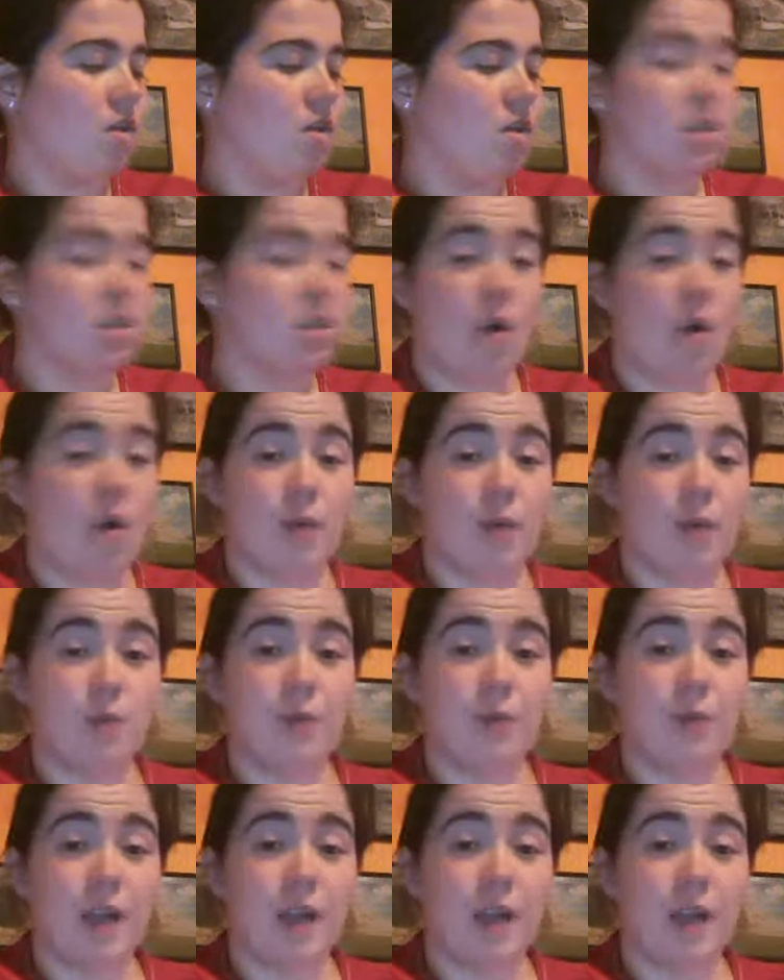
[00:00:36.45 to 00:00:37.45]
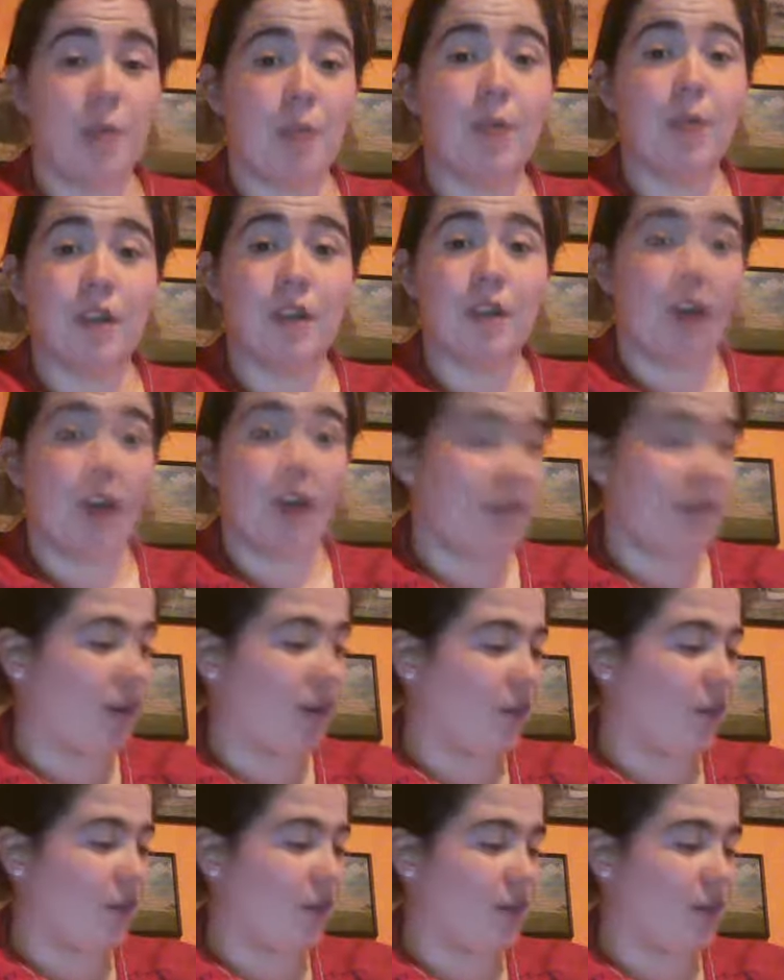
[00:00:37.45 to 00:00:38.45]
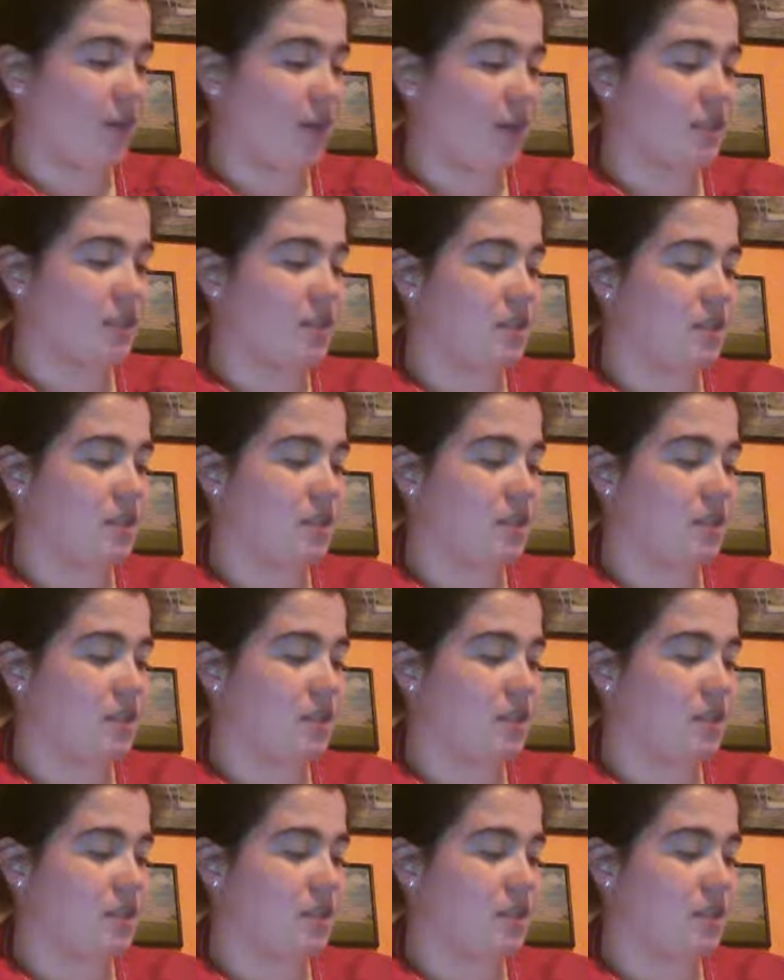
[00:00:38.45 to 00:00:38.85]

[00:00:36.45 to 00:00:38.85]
so I'm pretty glad that I read this.